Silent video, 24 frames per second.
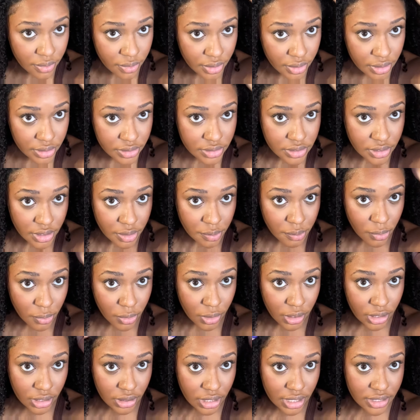is like
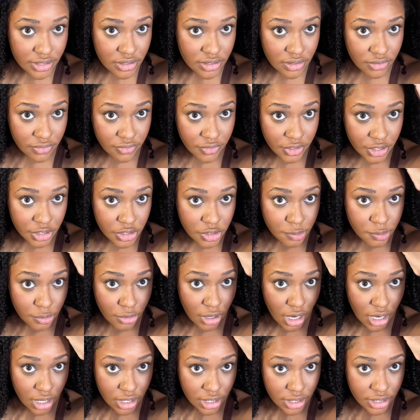more or less the finished
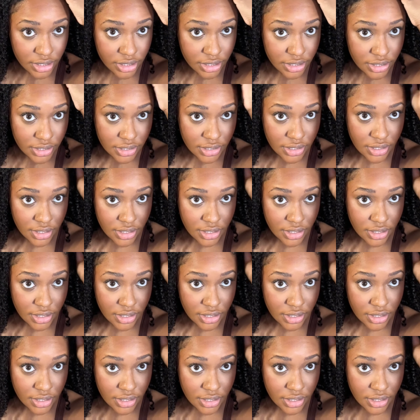product.